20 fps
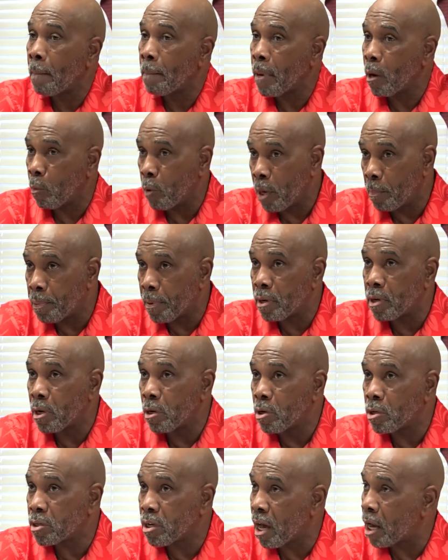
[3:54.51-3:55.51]
But we
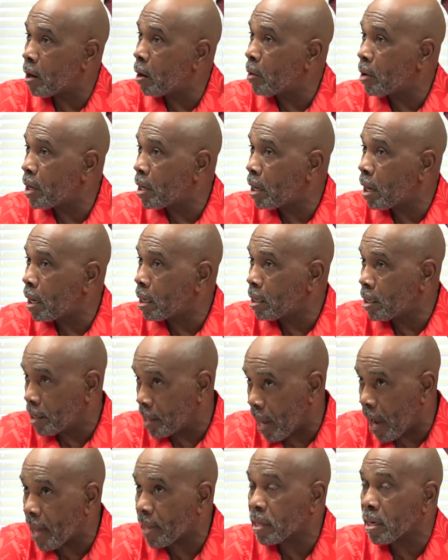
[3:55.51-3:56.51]
produced not only good
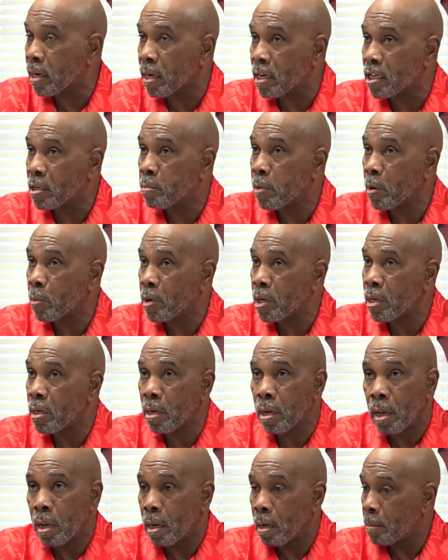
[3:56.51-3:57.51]
athletes, but
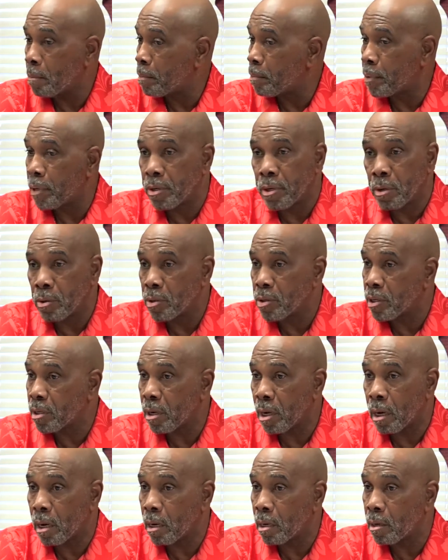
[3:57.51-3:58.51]
we produced
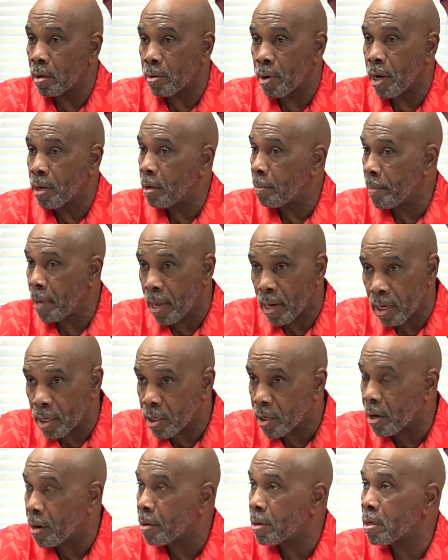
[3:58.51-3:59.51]
great
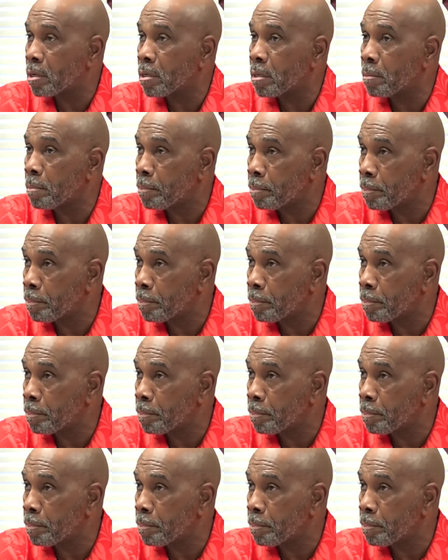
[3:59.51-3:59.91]
humanitarians,